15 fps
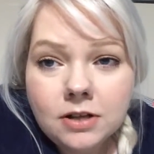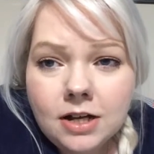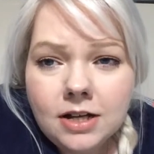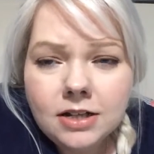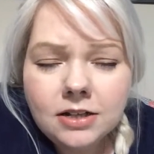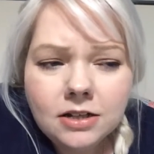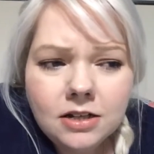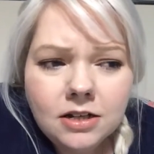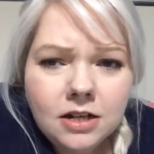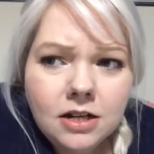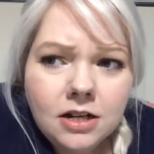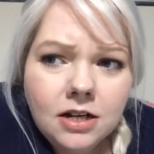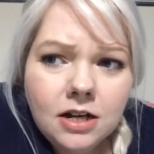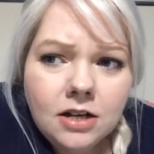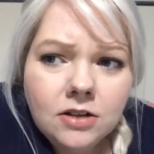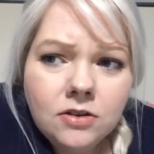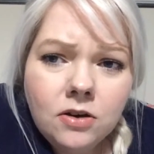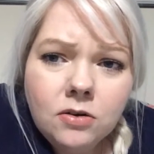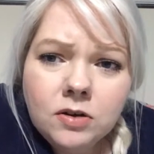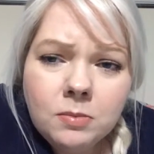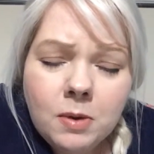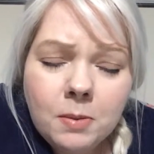Like, I
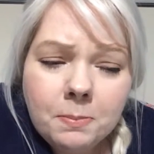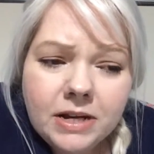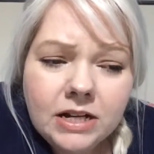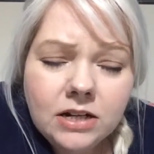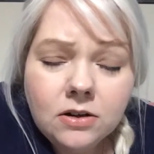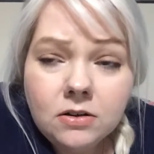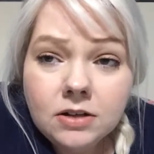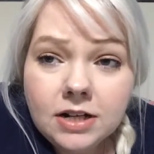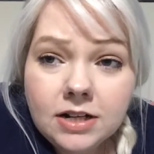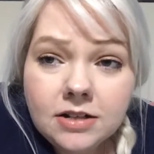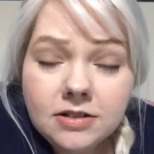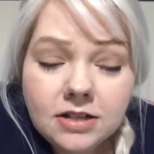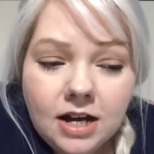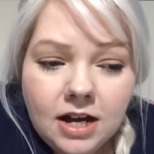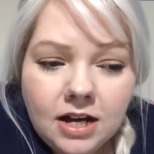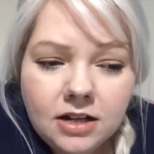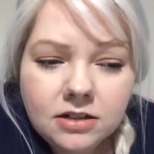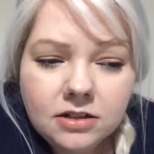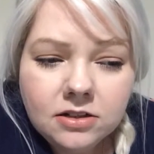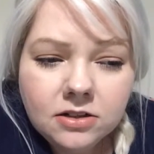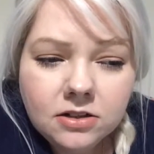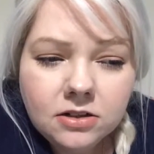told him I'm being honest,
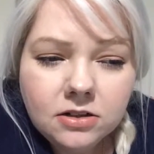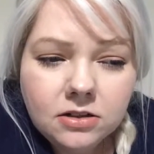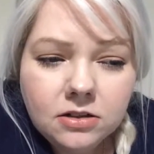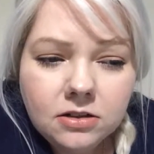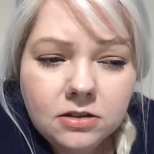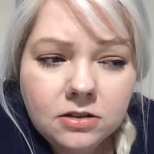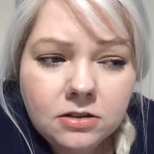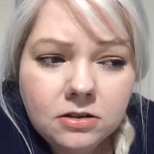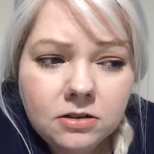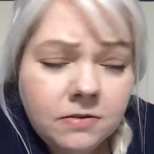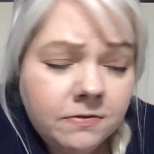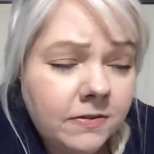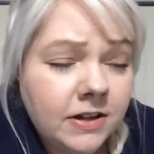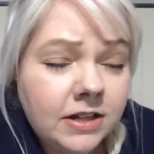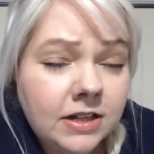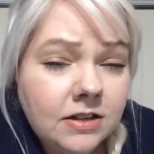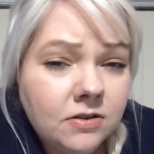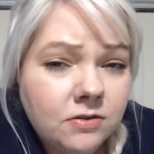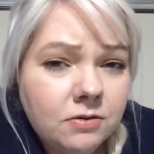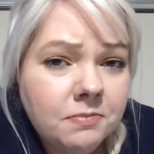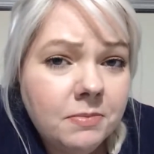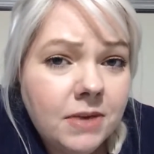and the thing
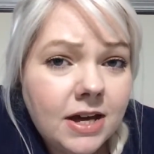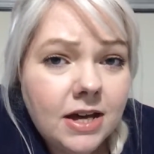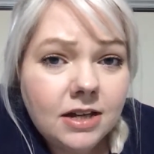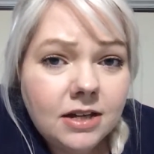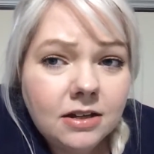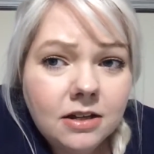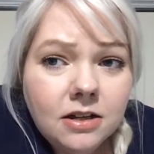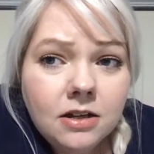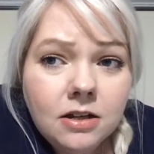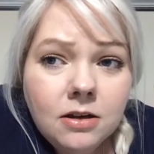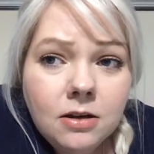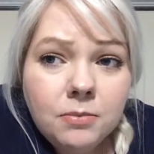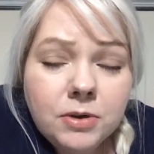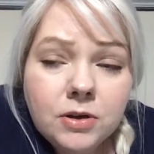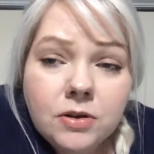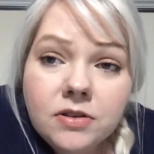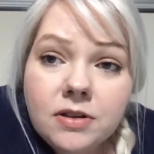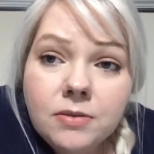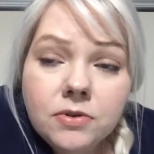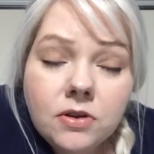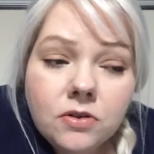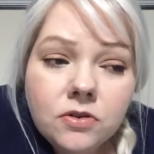is with me, because
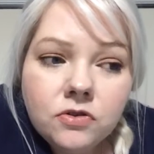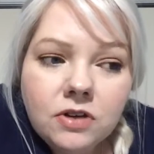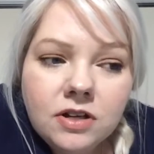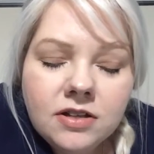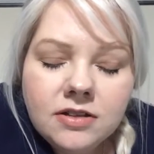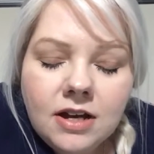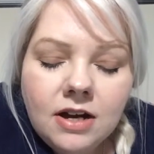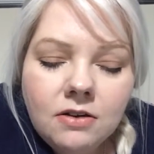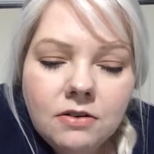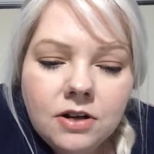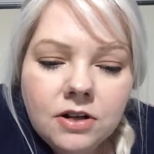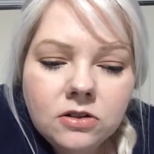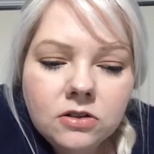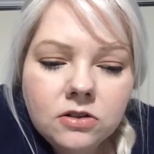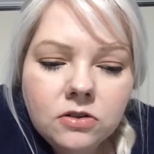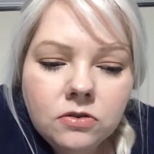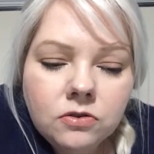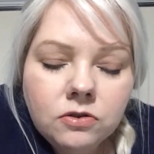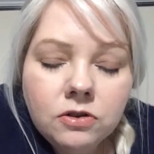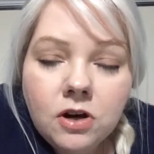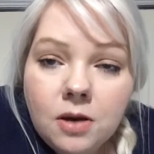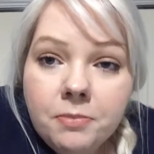I'm so stressed out and
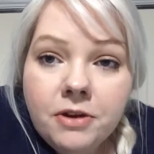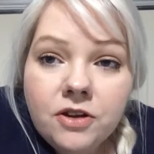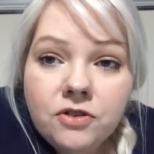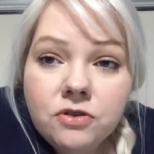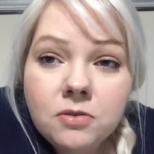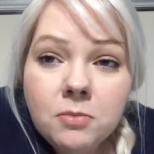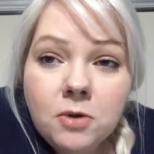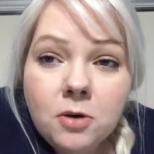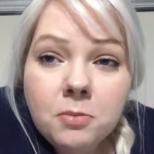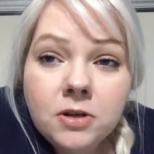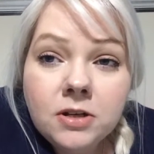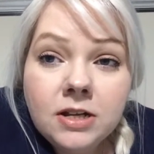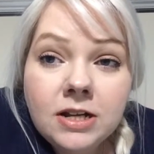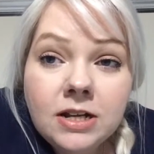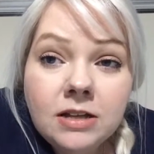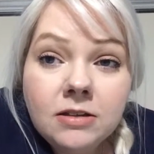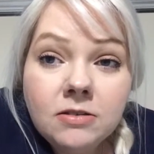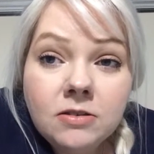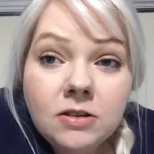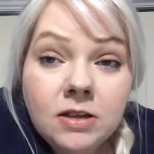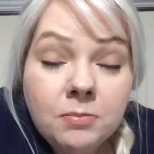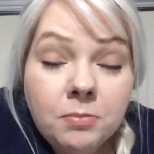under a lot of pressure at the moment,
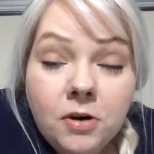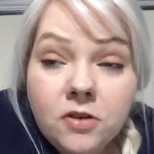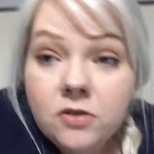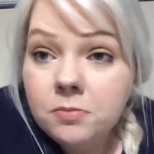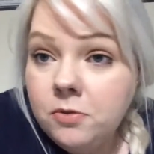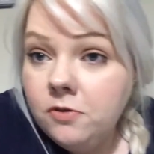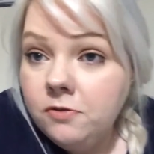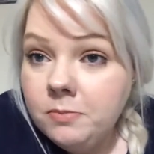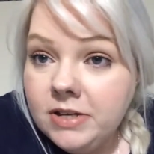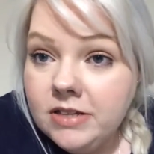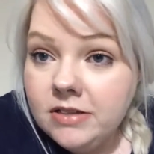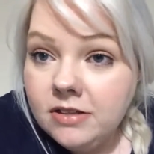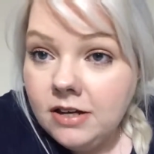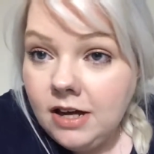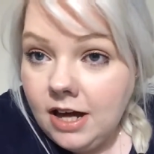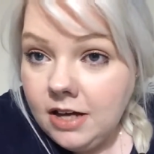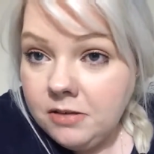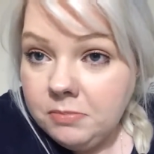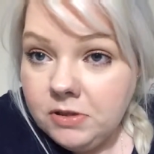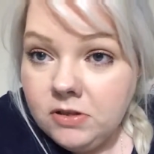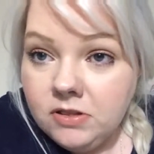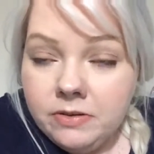it's impossible for me to lie,
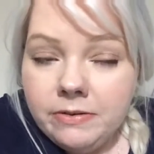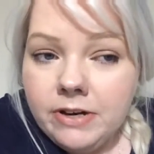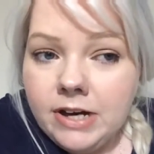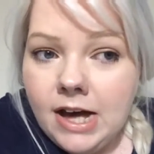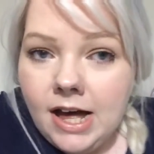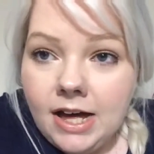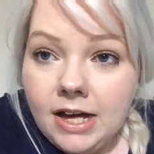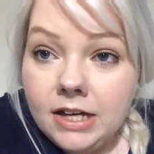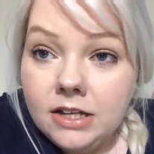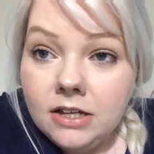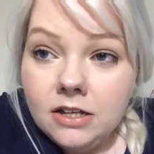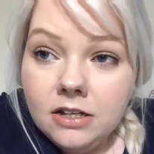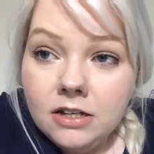because if I lie,